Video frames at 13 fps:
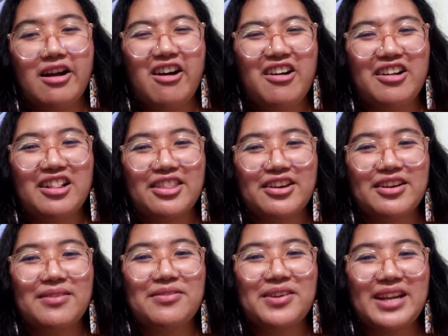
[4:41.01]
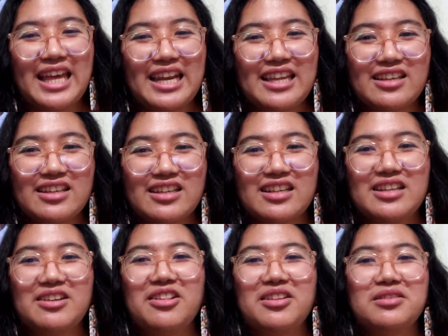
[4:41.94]
All the forgetting and
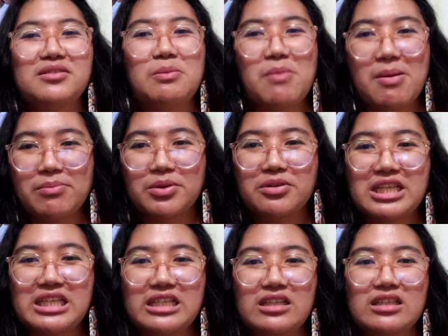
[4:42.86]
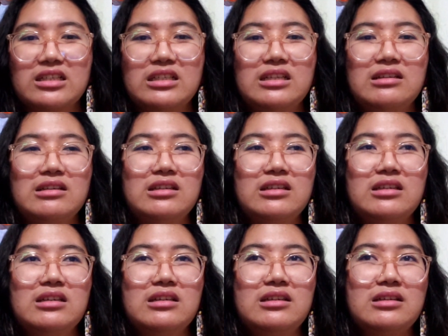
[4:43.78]
all the remembering
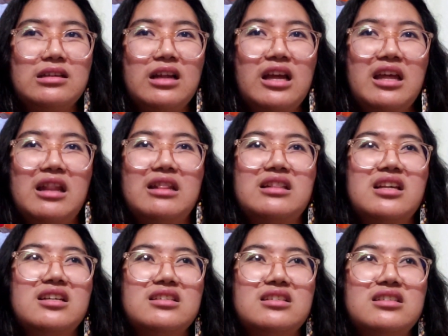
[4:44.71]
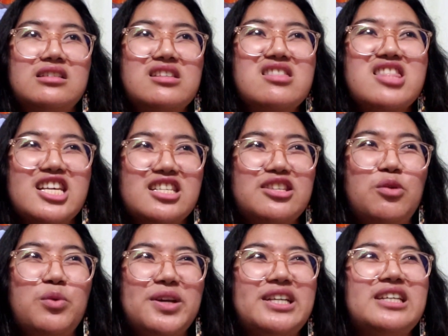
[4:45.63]
and this
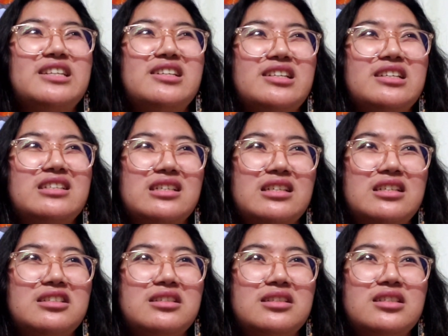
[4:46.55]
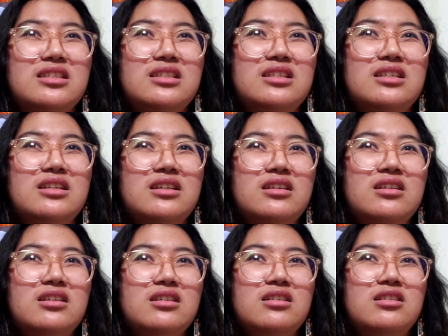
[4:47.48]
awakening and
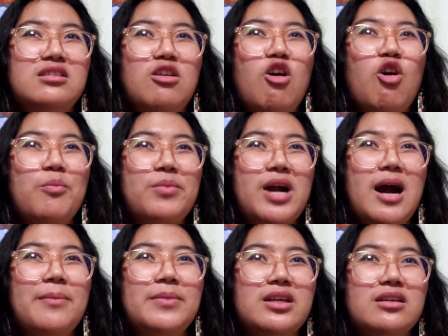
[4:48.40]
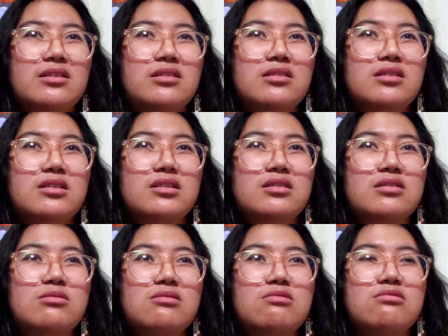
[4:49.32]
homecoming
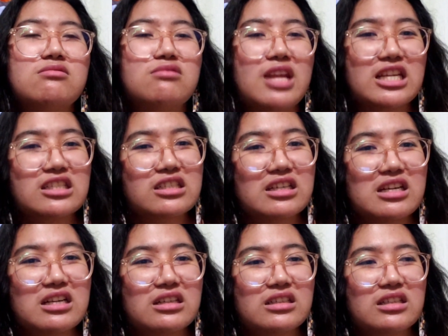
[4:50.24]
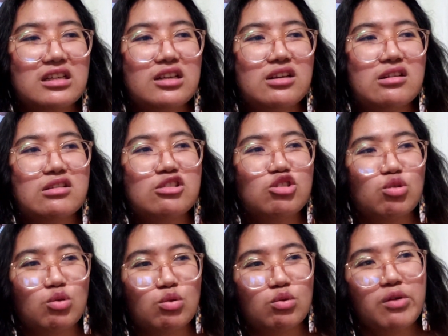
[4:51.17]
to nature,
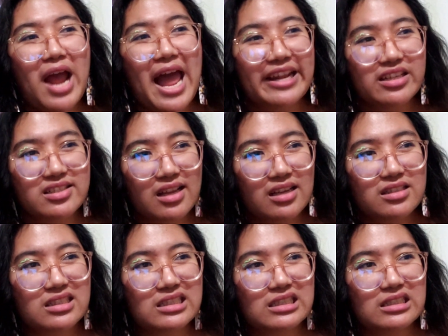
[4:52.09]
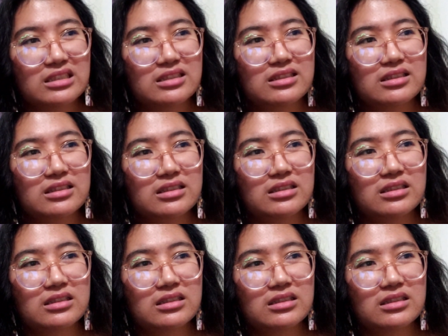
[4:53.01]
to ancestors,